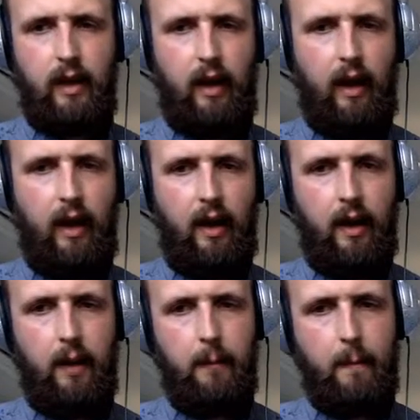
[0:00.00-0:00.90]

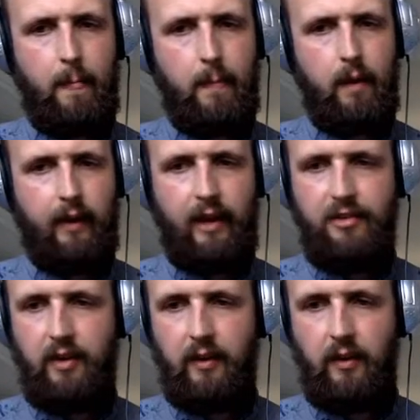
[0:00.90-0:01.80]
Um, I guess
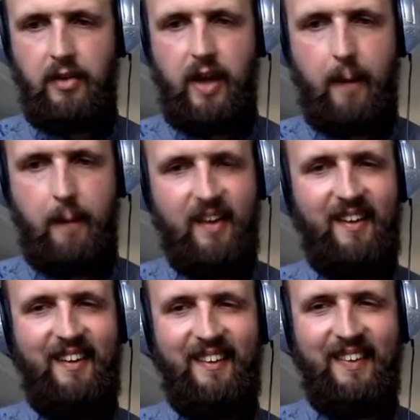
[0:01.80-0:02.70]
I could, yeah.
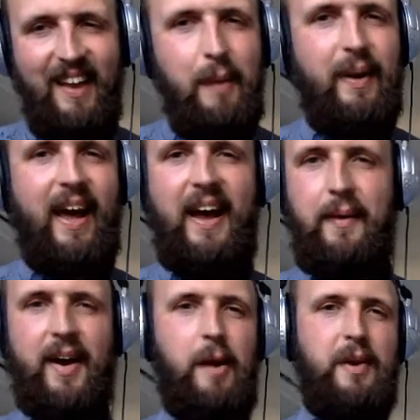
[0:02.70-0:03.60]
but yeah,
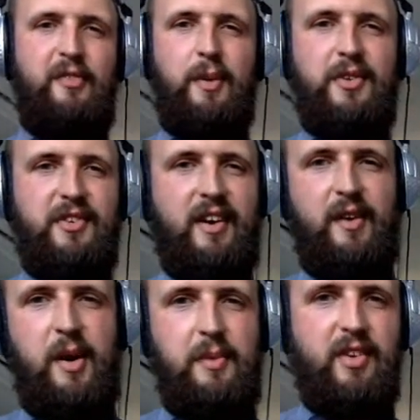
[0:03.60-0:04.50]
anyway, hope everyone's,
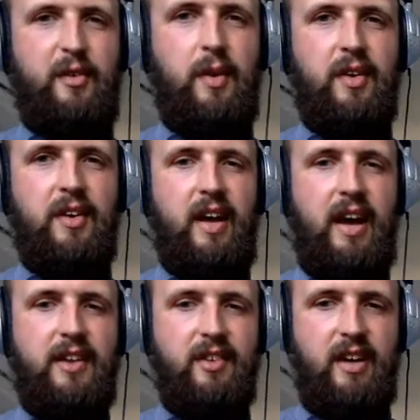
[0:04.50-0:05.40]
hope everyone
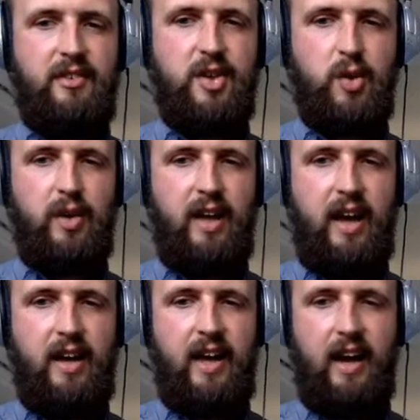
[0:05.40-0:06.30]
has, has enjoyed it,
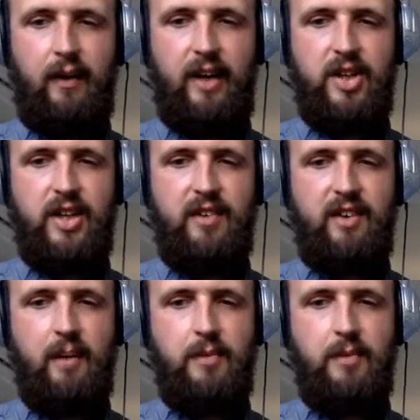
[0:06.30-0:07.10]
and yeah, I'll catch you next time.